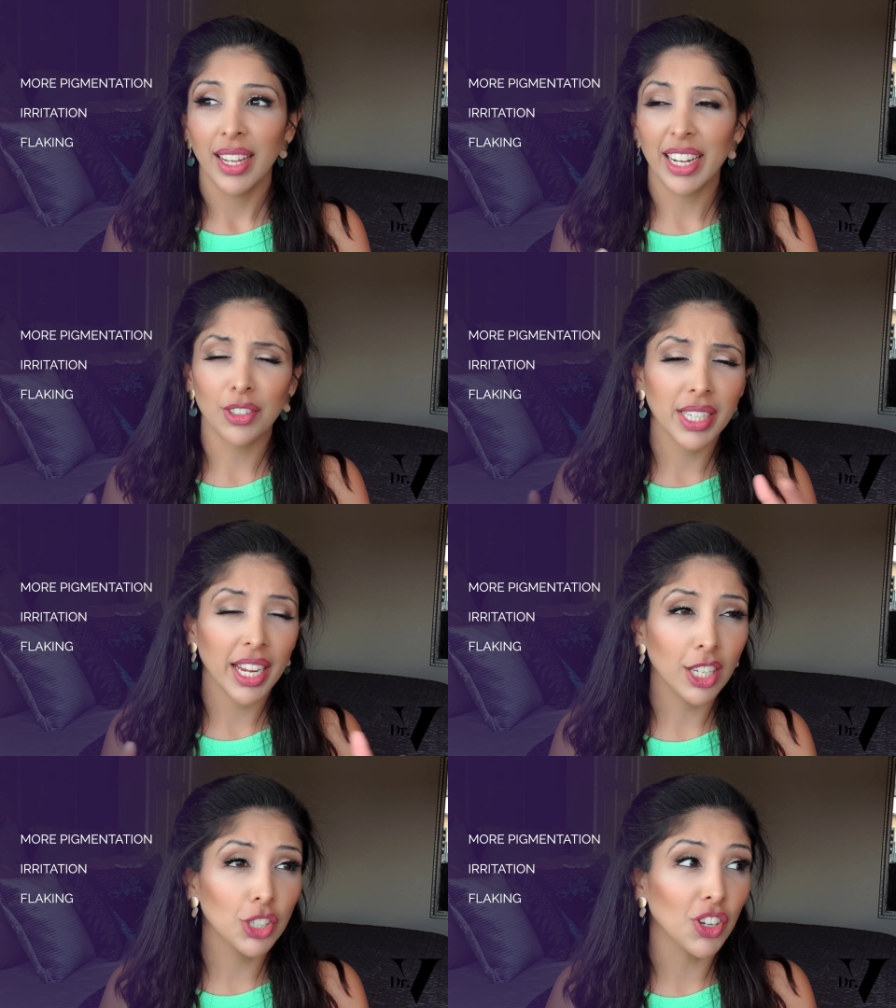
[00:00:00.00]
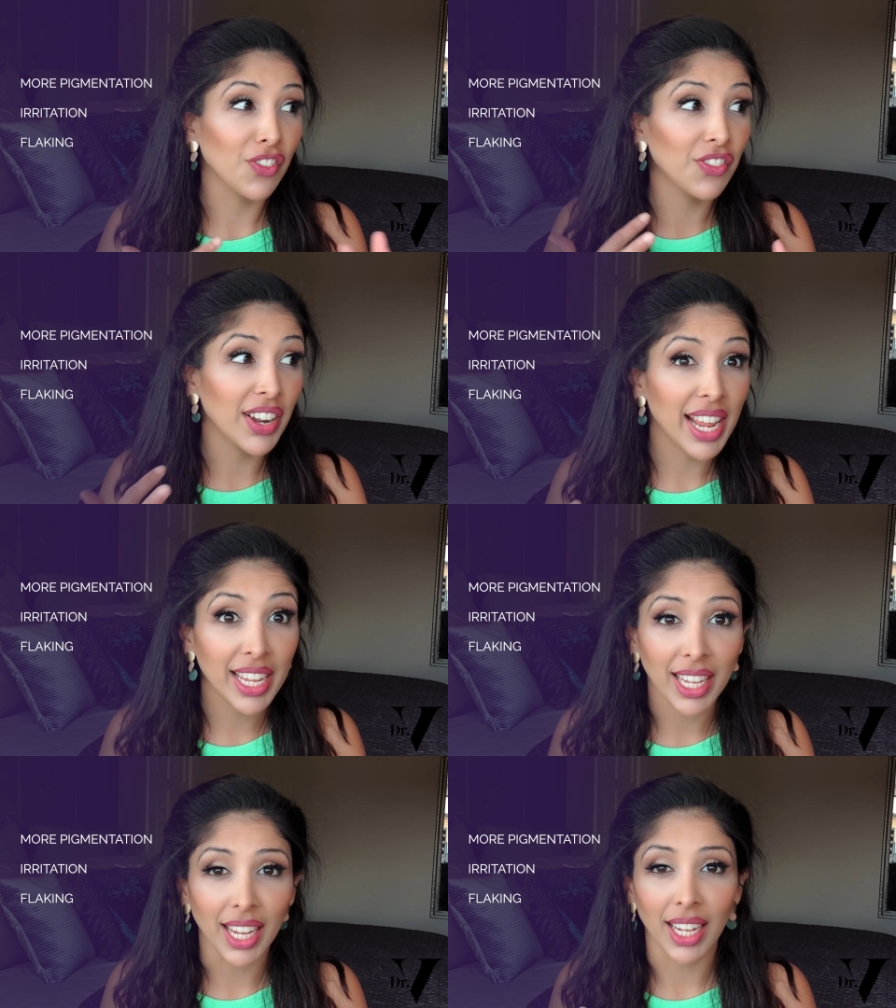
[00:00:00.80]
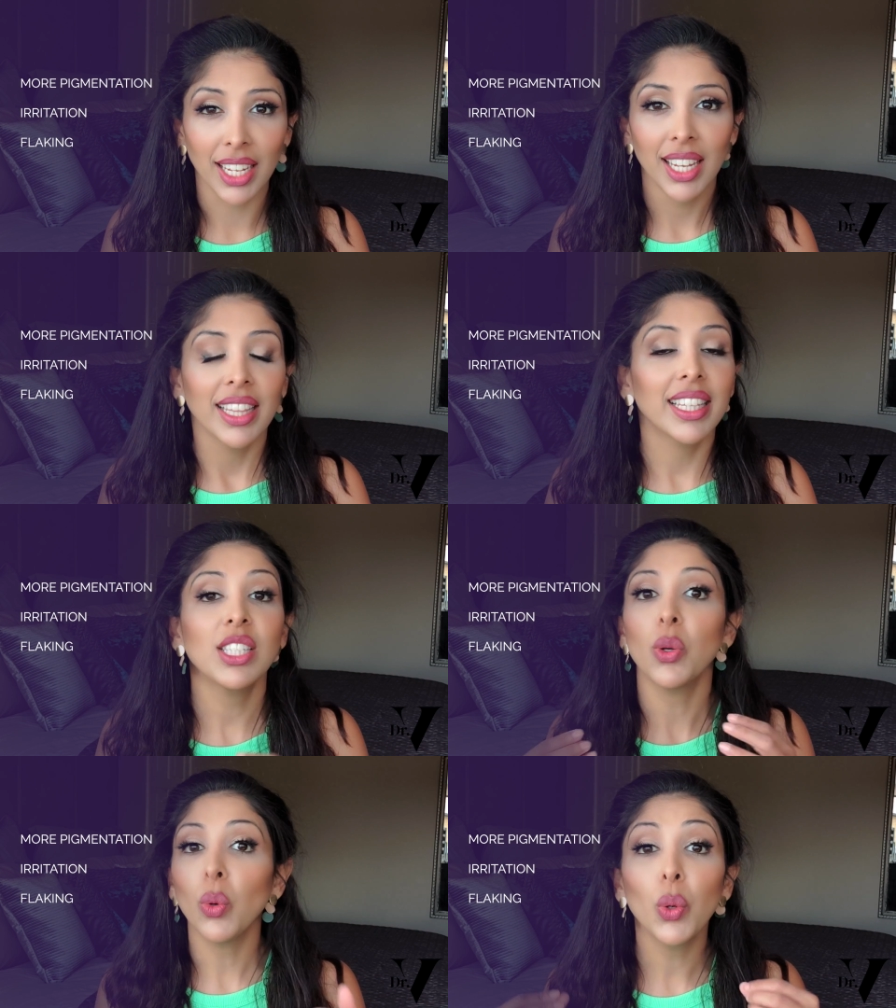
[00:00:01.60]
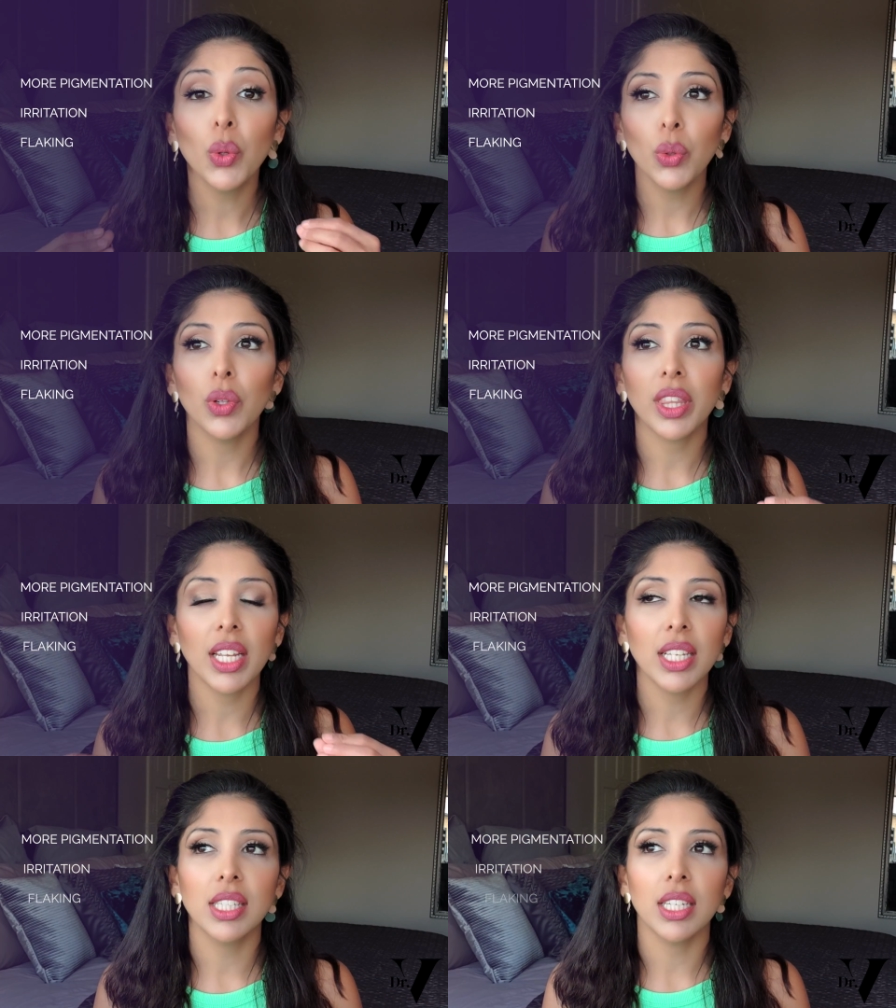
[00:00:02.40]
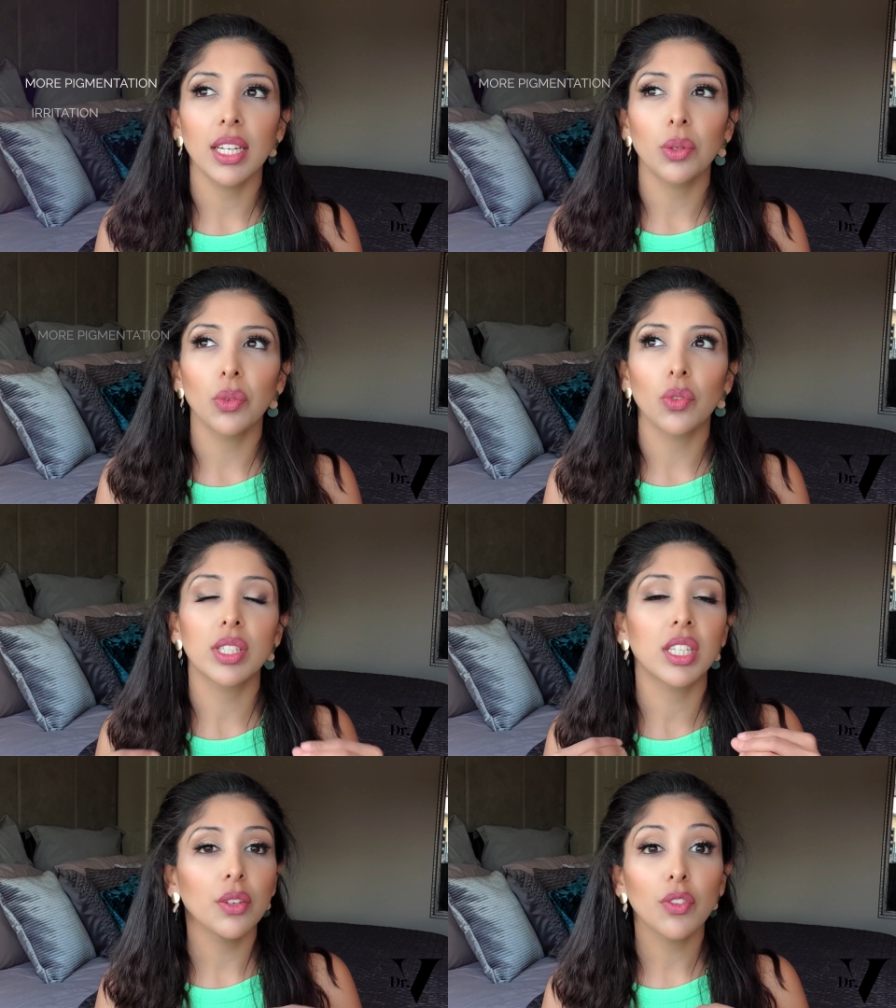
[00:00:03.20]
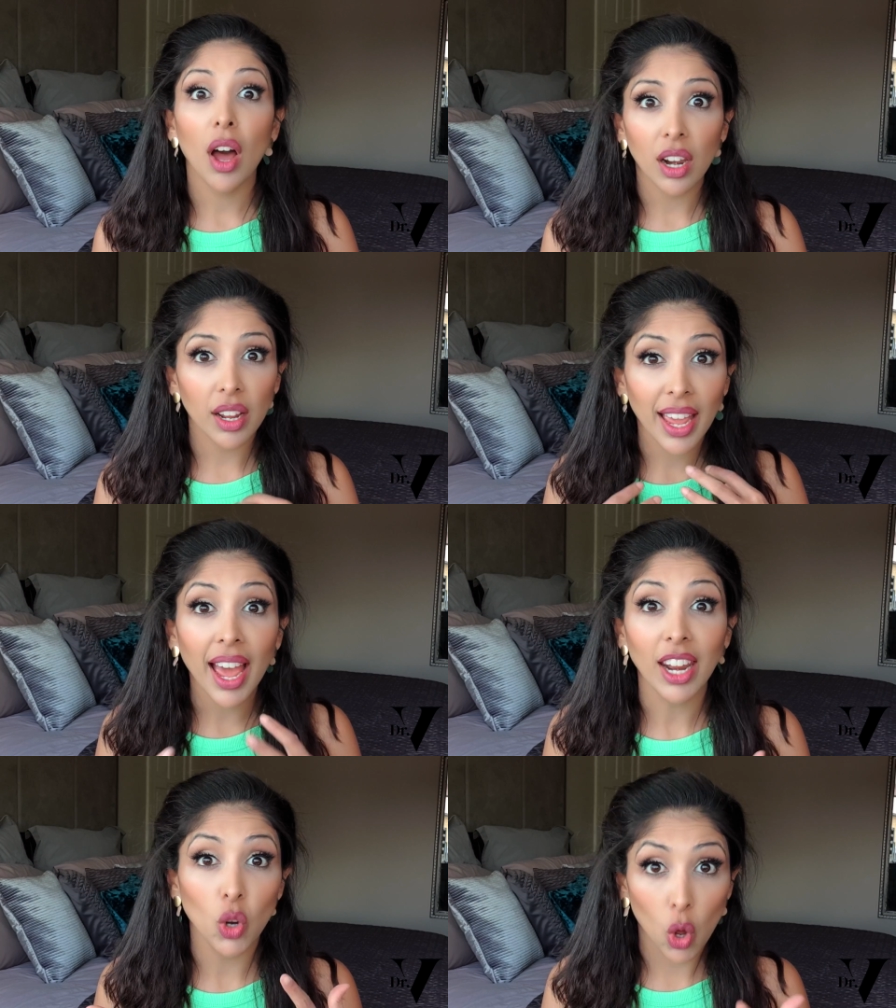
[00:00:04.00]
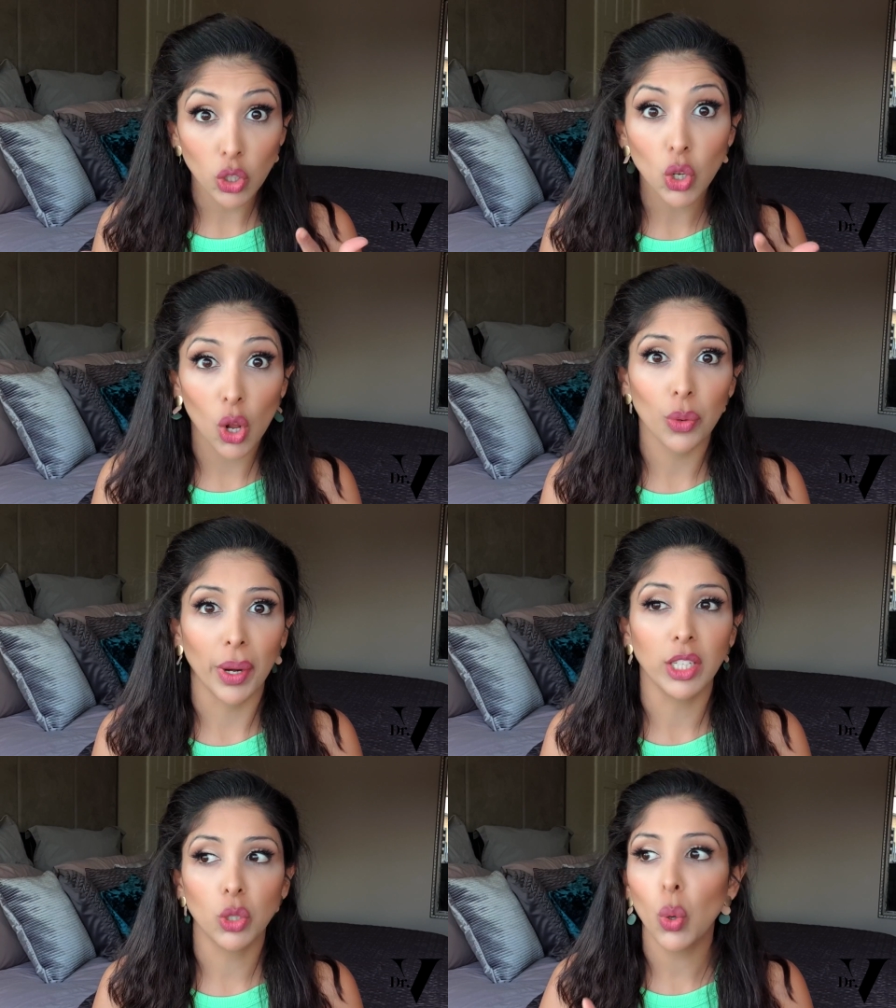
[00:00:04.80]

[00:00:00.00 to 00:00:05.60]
irritation, flaking. These are all things that skin of color cannot tolerate.